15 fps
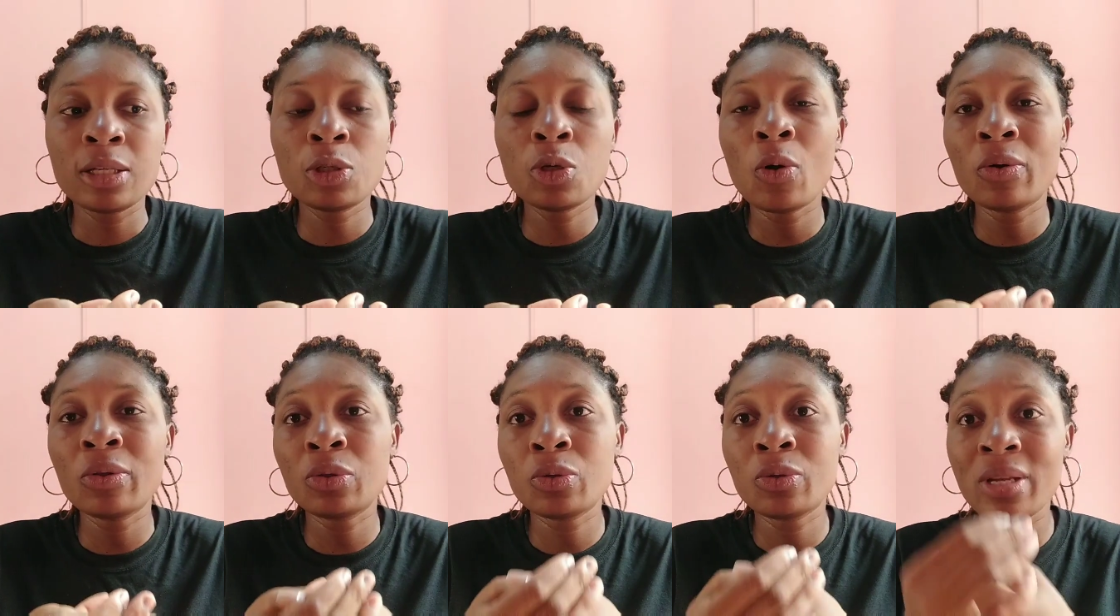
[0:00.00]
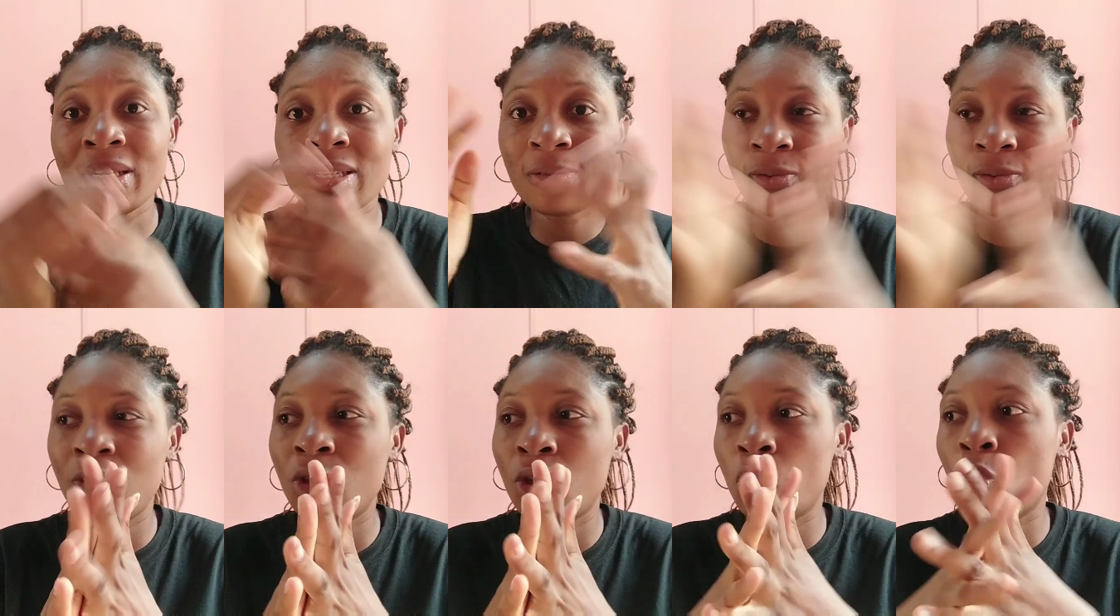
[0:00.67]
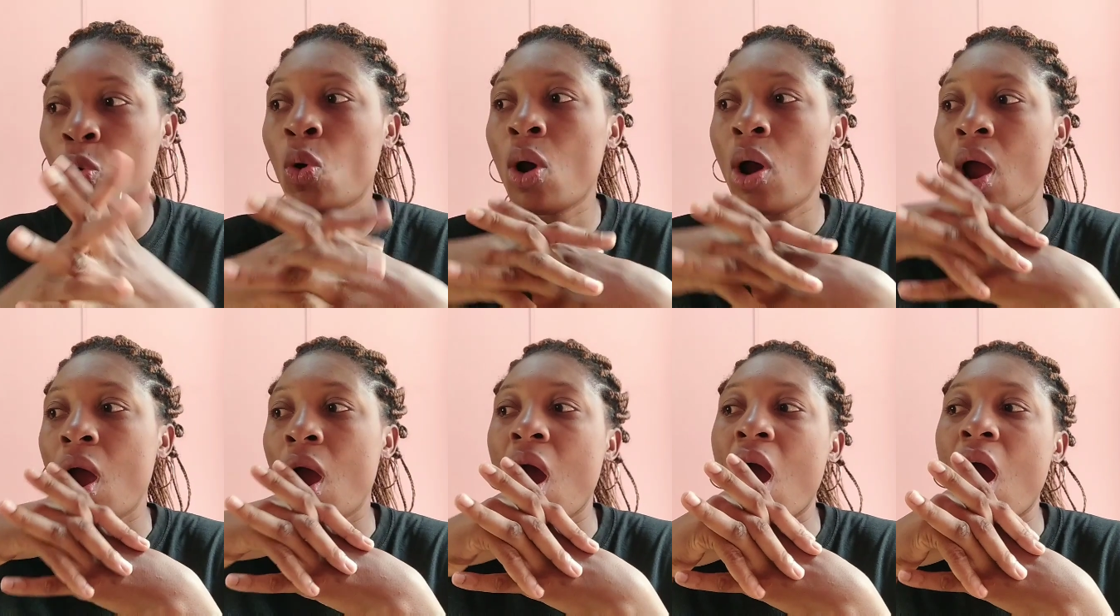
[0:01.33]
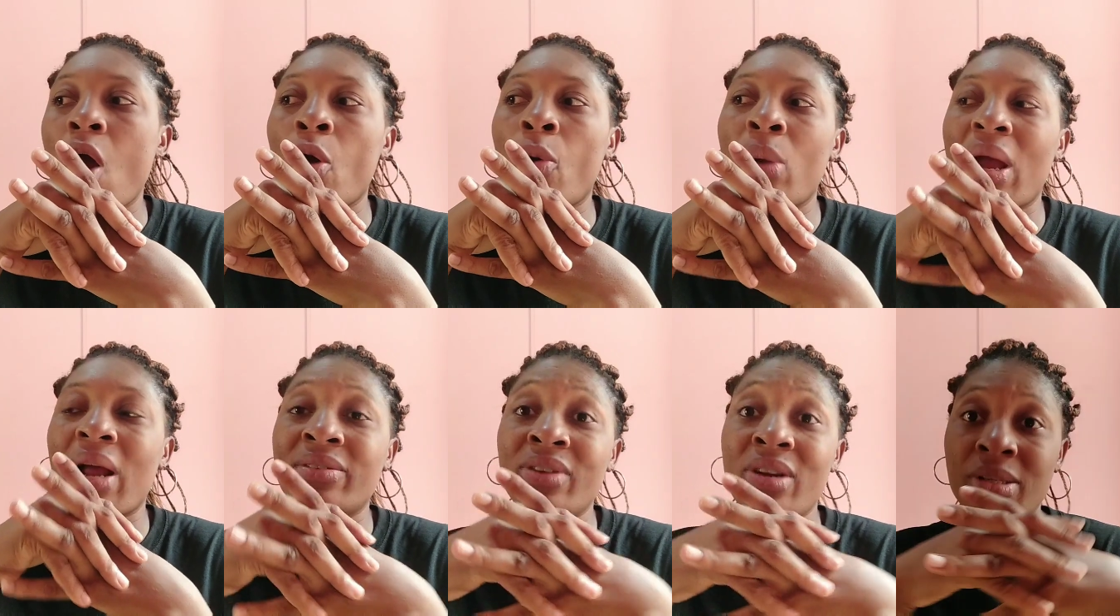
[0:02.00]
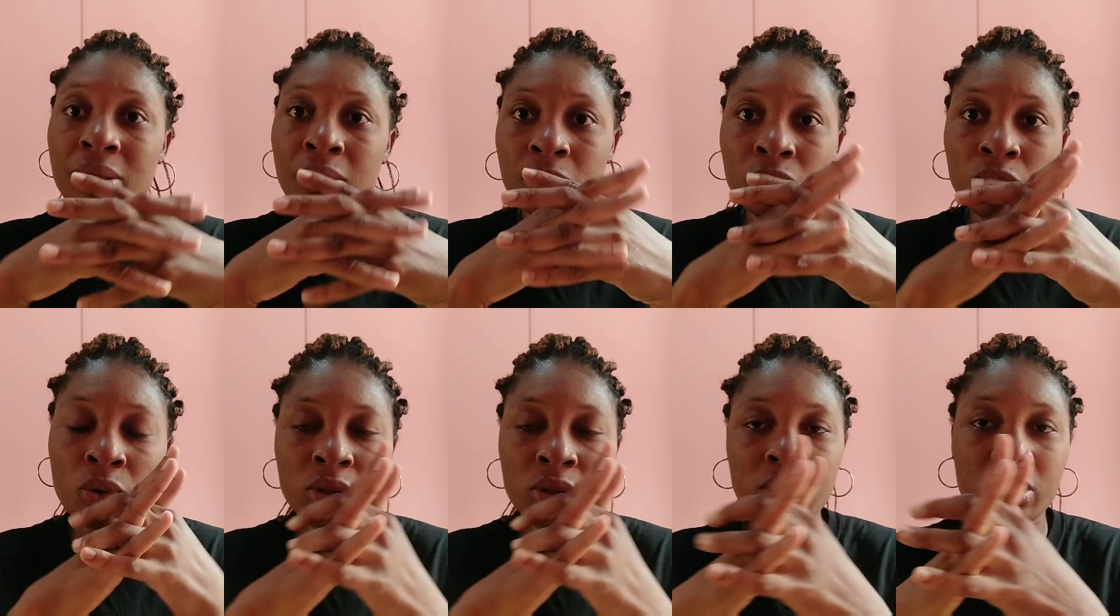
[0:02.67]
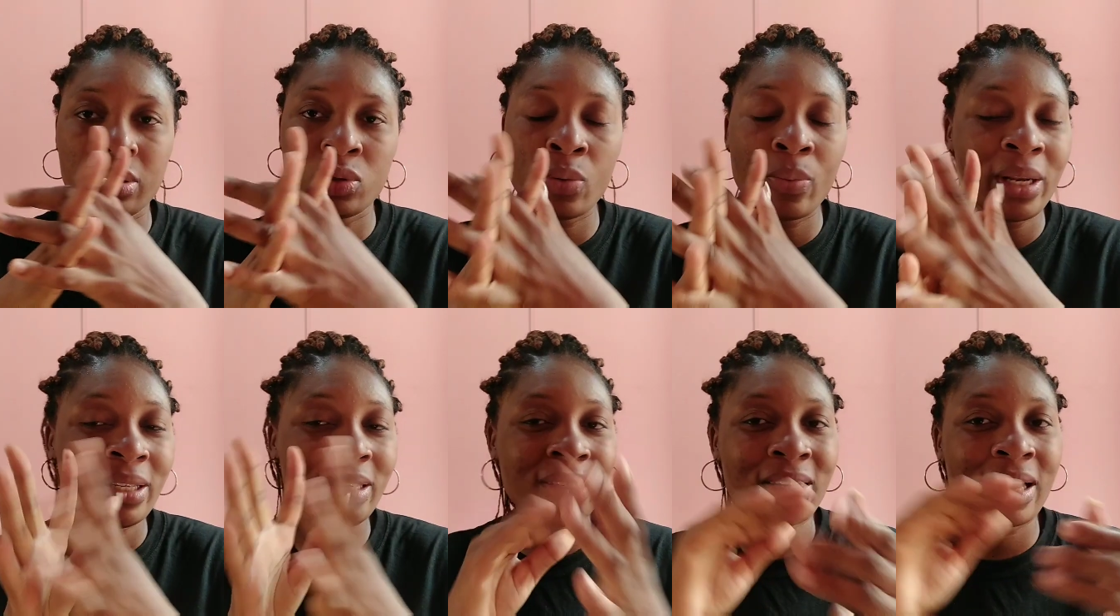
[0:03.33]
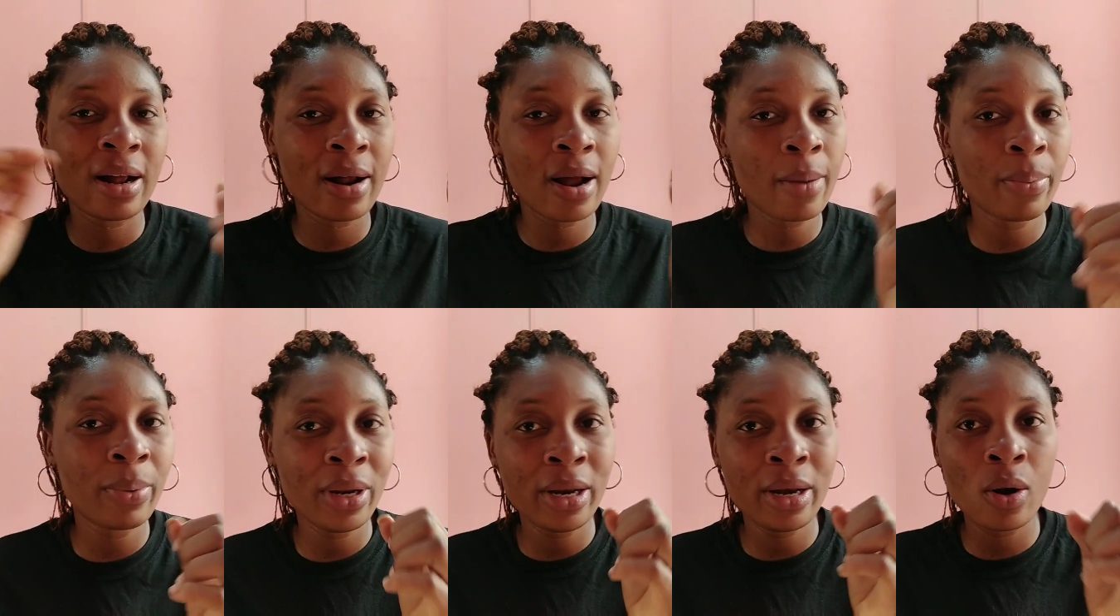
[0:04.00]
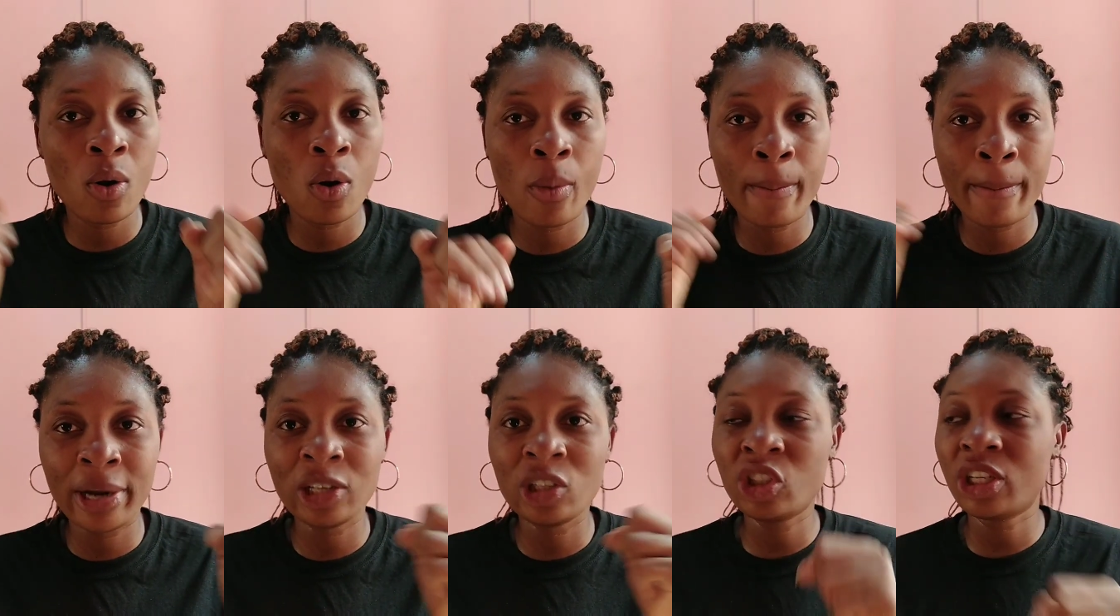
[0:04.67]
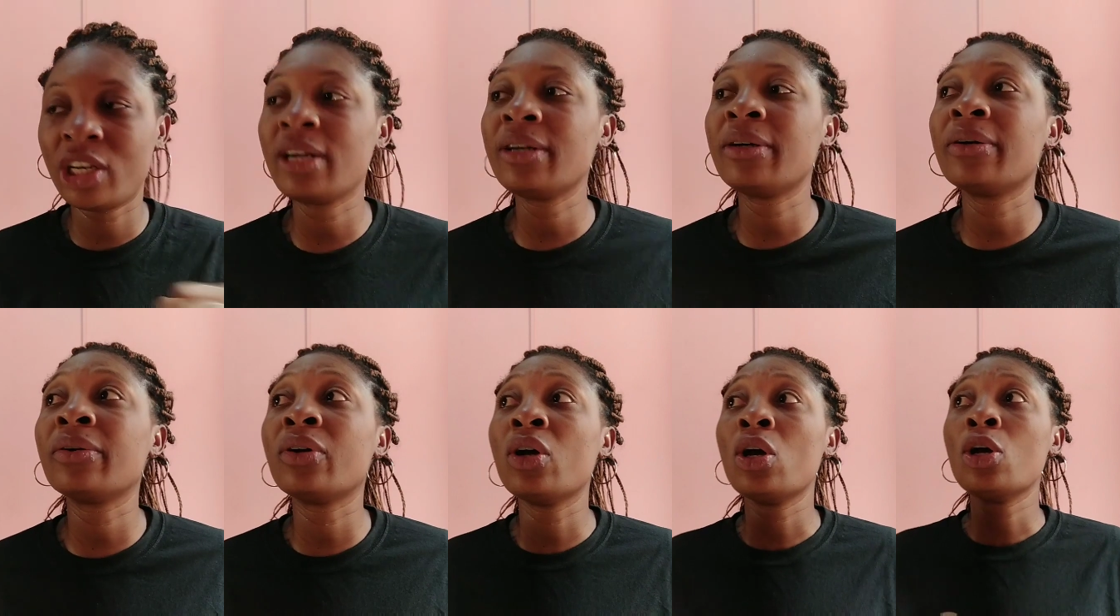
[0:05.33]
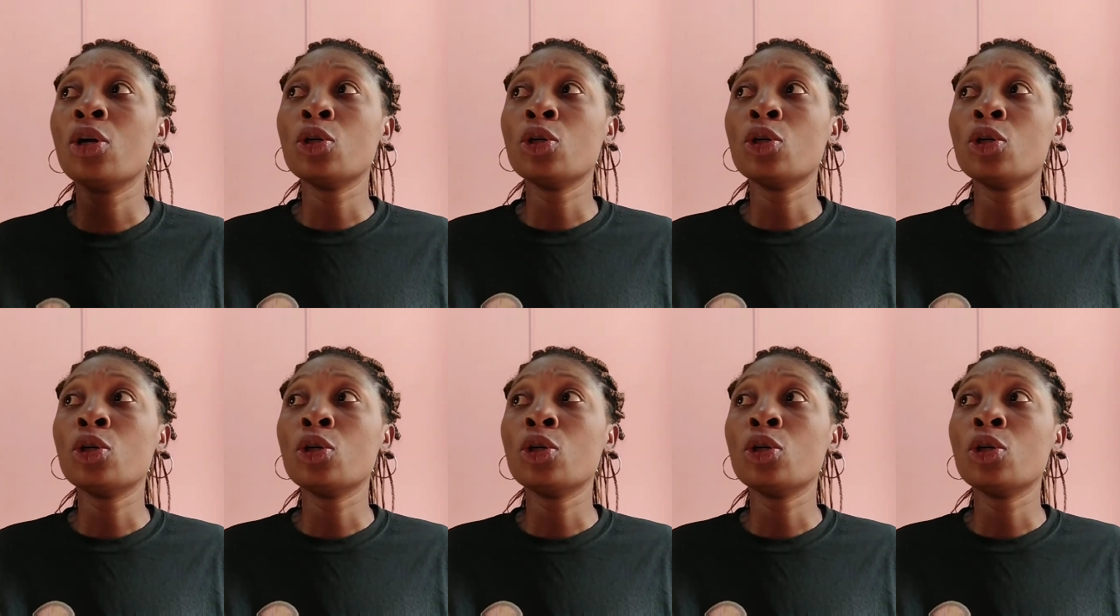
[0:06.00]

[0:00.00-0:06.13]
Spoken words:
So on today's video, I'll be addressing what so many things are happening on my channel.